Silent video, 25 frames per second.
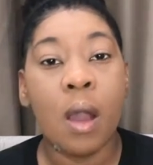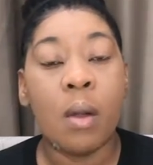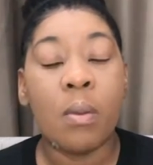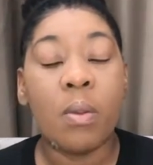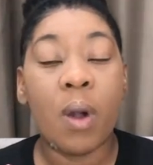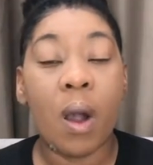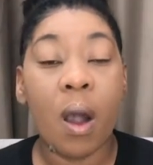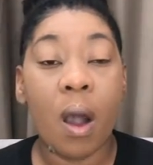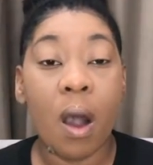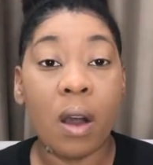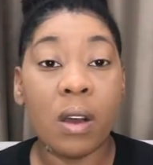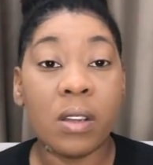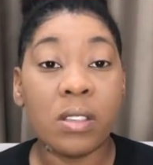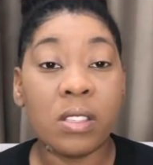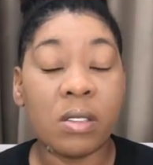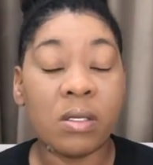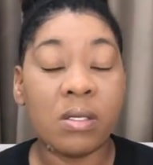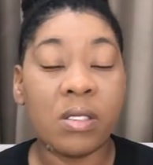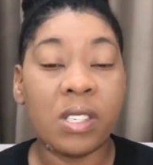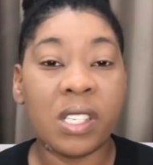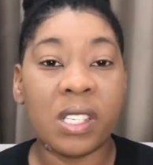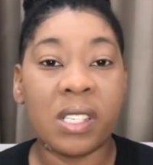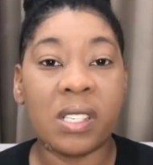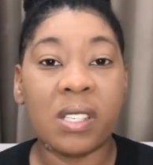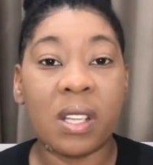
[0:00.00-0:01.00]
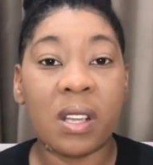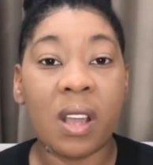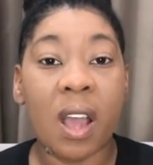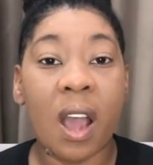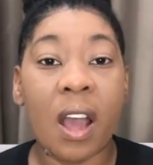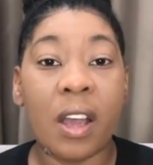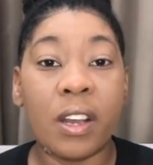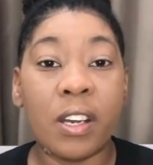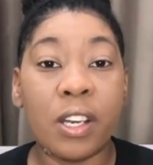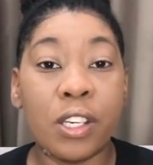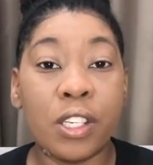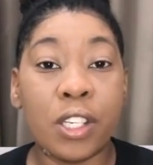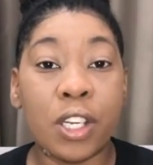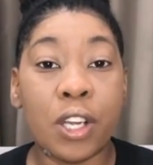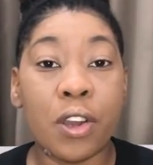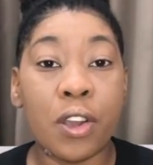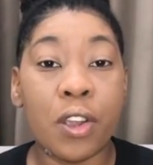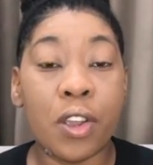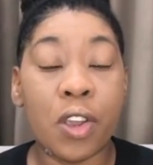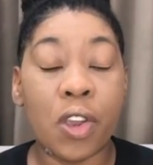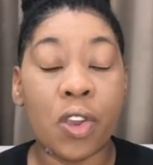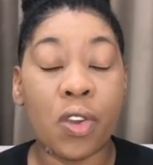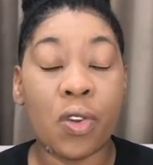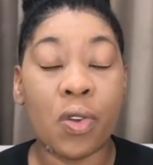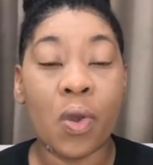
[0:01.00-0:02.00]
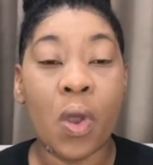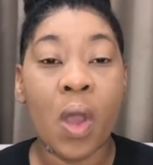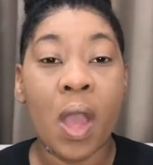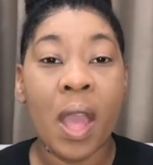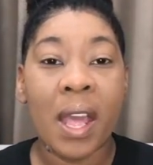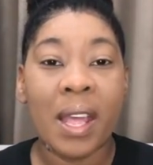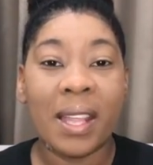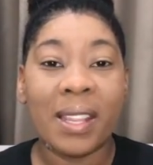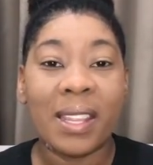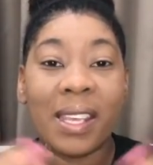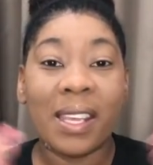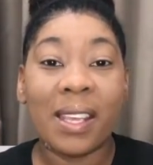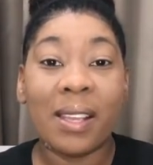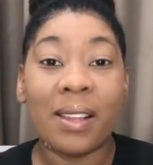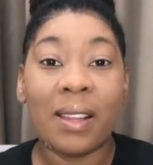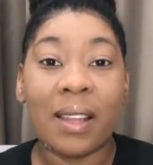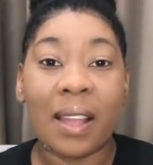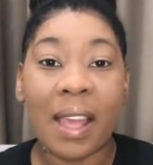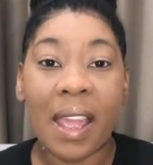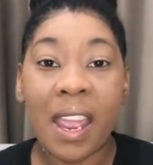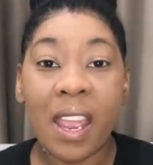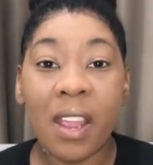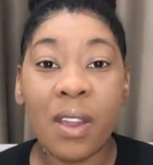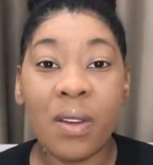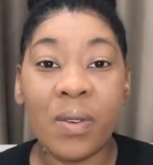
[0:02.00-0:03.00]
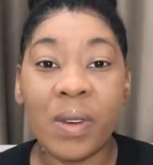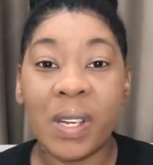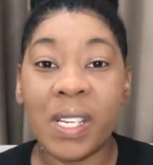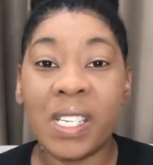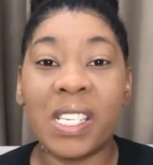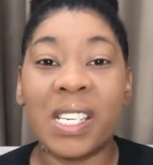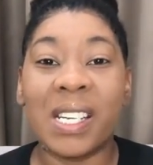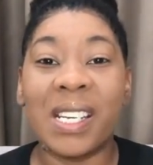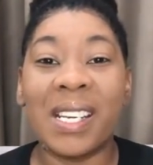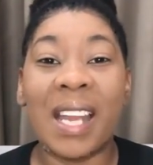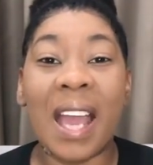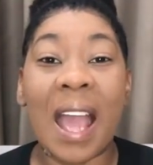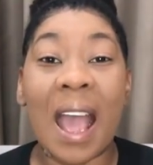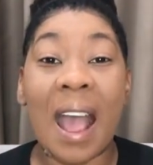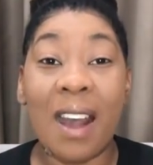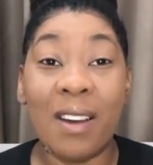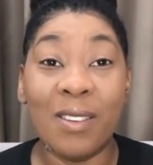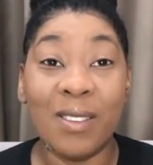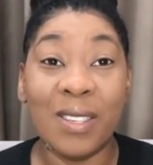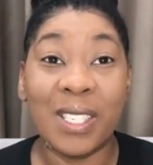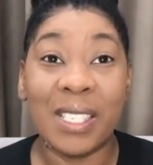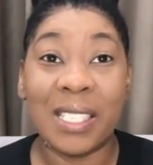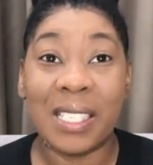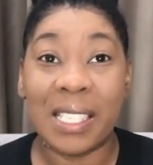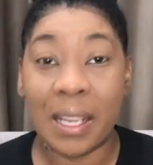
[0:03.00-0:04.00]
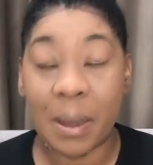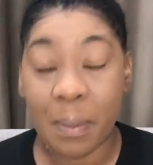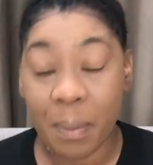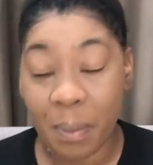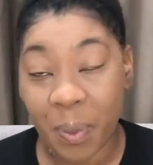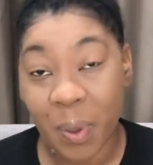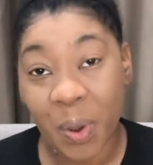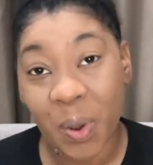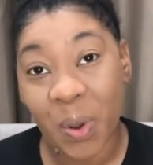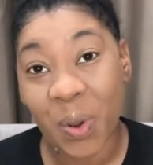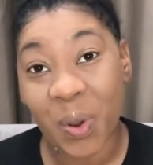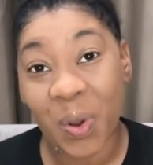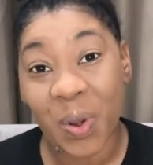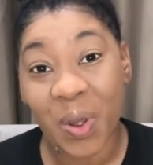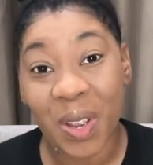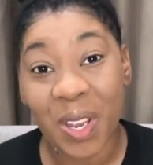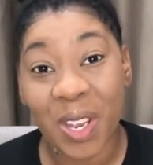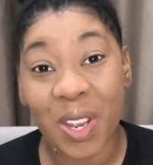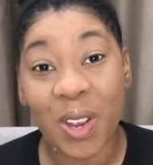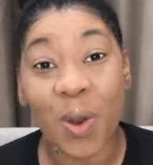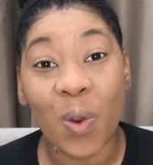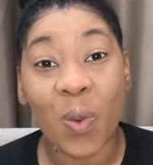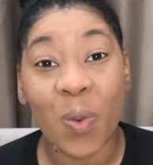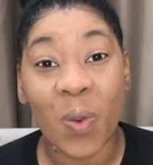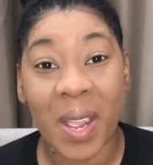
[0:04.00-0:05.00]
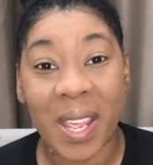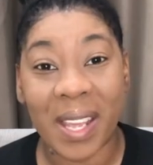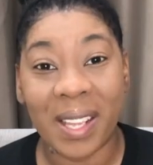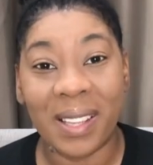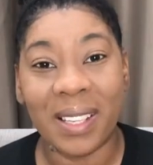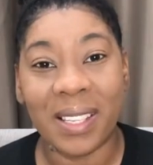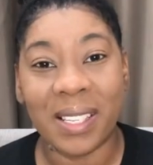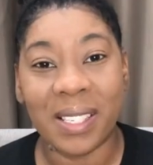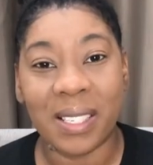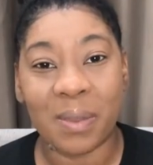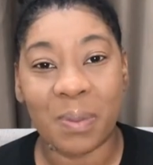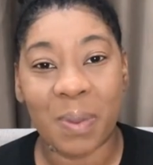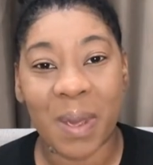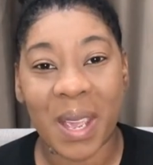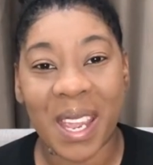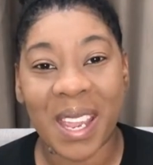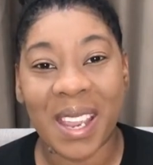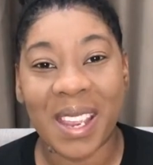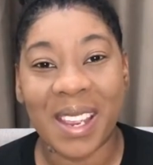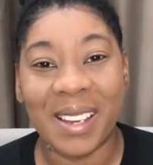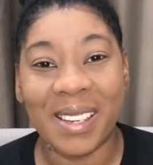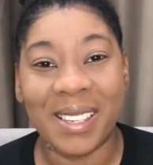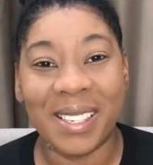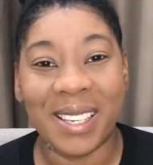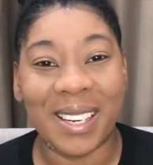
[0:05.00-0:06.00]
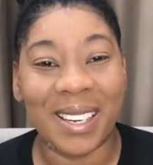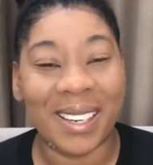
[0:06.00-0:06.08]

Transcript: but also just to kind of show you the language and how simple your waitlist page